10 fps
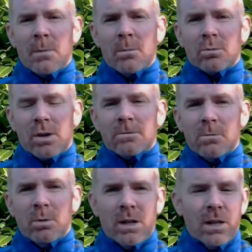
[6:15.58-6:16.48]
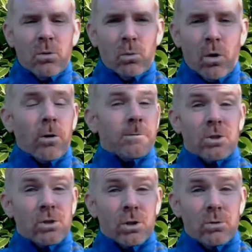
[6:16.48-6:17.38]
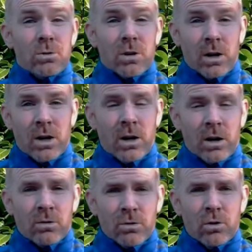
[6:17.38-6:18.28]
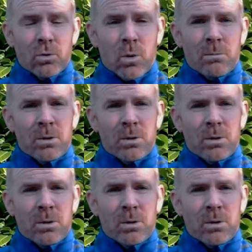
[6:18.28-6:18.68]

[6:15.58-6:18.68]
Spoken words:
Preferably office shoes are a good one,